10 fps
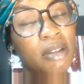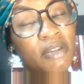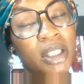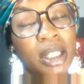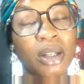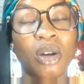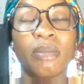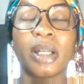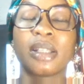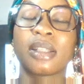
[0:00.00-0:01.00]
inverted
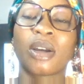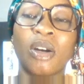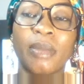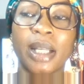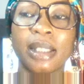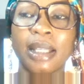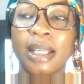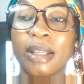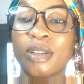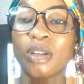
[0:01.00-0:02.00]
commas, the commas,
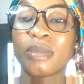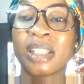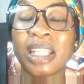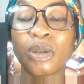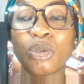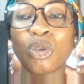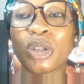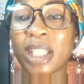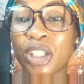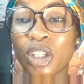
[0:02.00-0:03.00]
some single
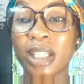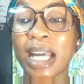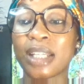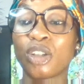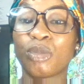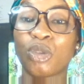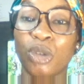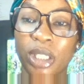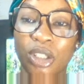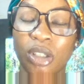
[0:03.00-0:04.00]
quotation and double
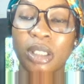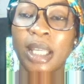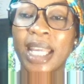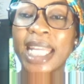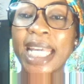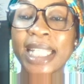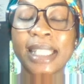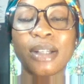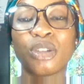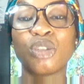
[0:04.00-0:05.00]
quotation. In
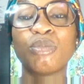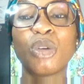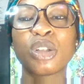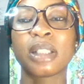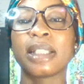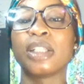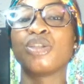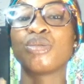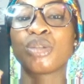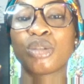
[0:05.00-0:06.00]
Excel you mostly
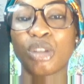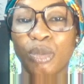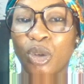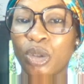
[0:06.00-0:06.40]
use double